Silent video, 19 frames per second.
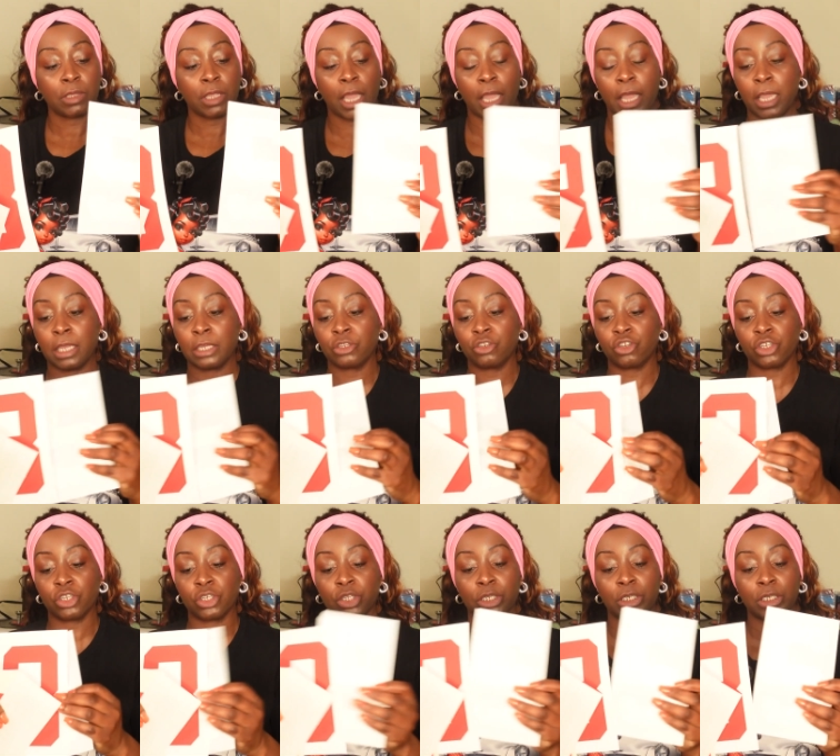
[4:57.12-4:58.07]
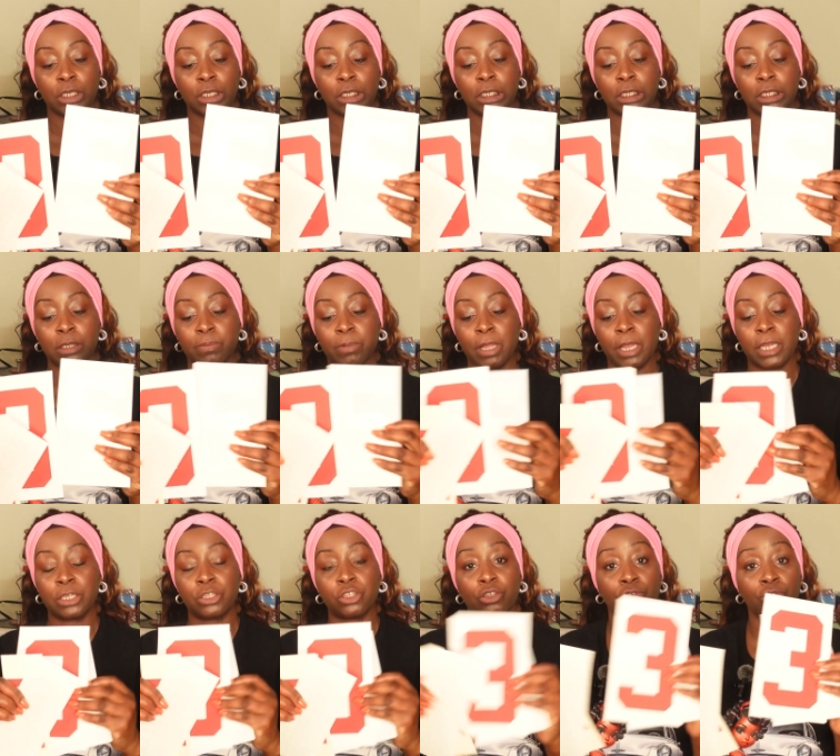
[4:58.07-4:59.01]
as just a
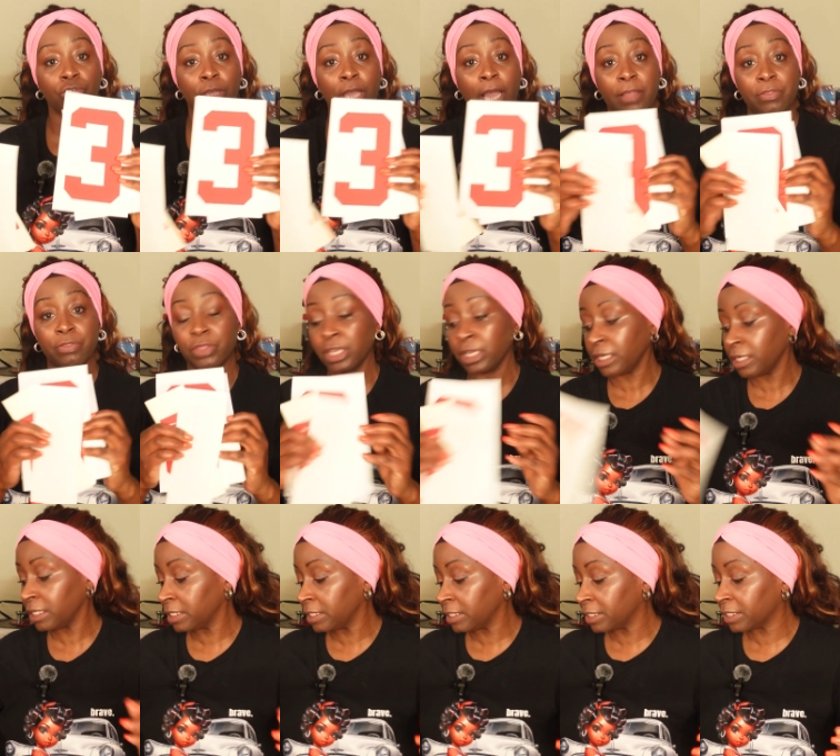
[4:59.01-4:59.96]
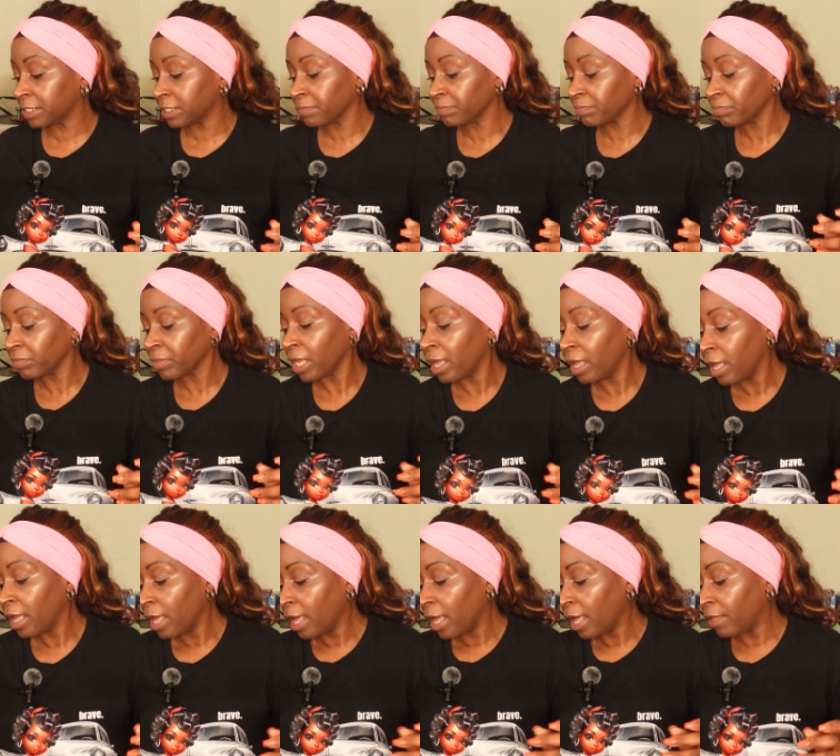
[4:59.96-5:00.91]
display. So you got these,
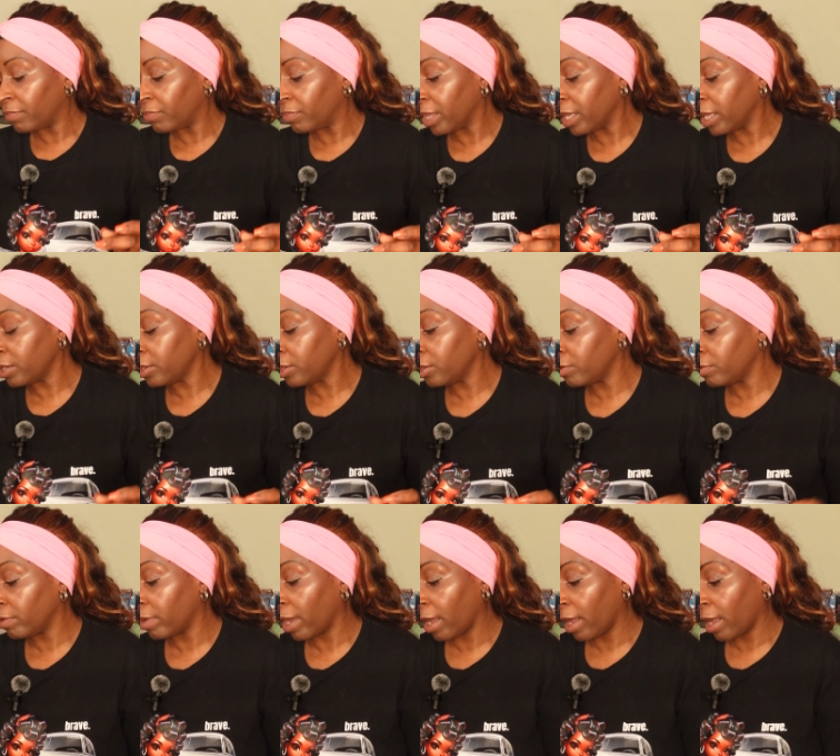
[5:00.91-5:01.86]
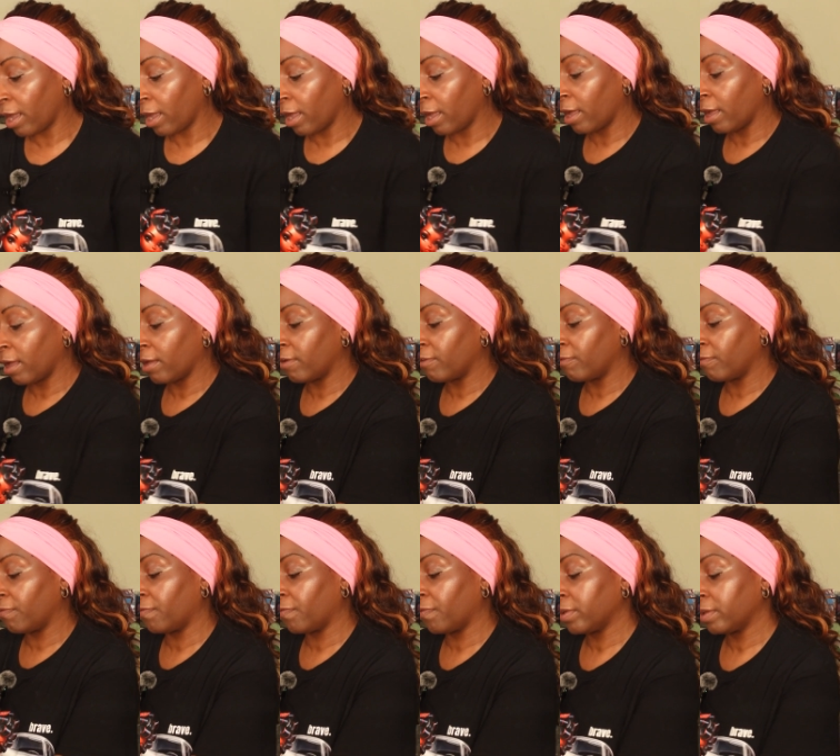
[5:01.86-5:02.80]
and then you
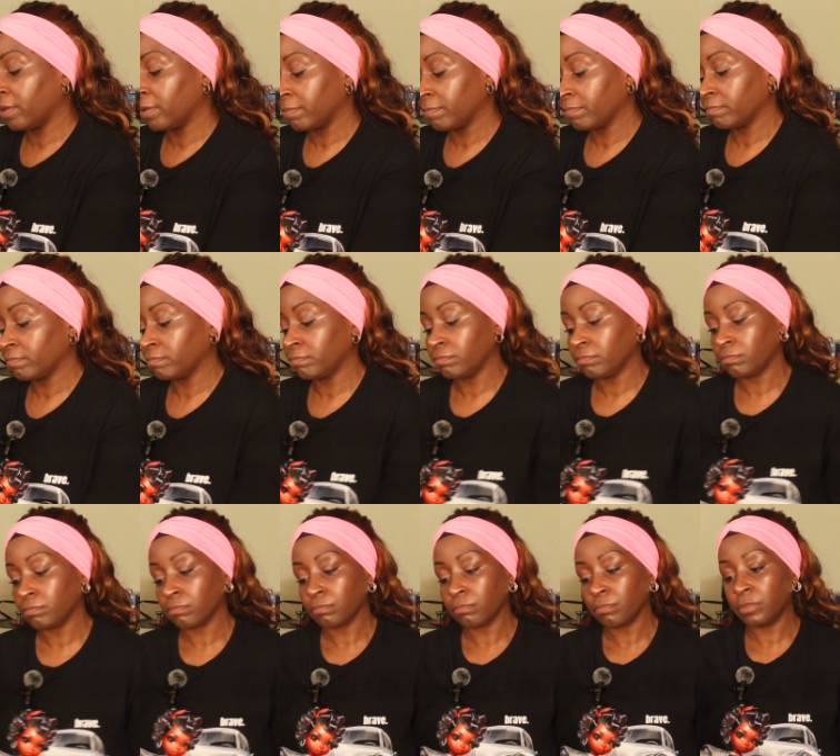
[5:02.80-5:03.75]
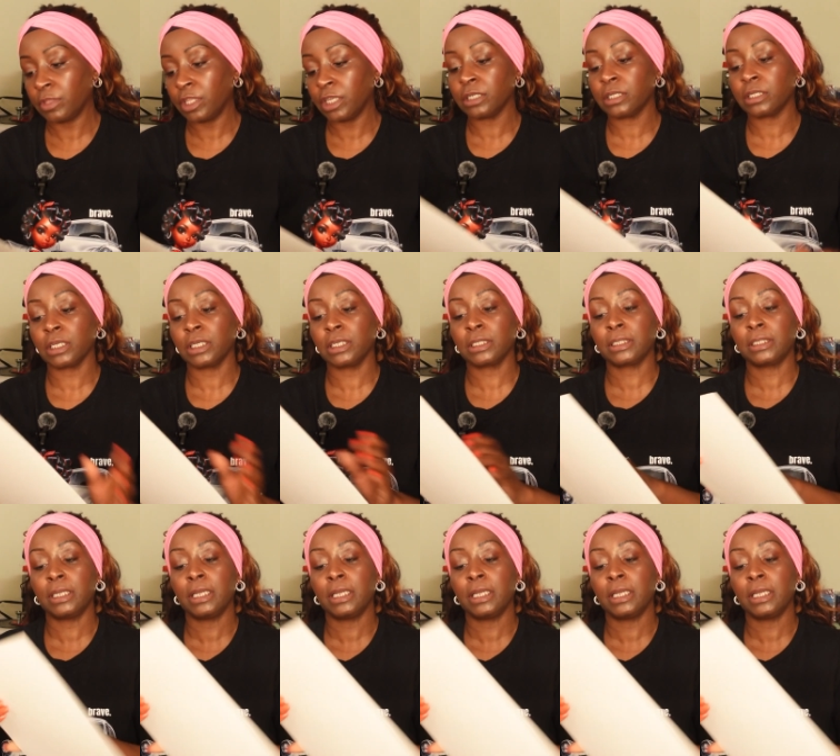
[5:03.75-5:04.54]
have, this is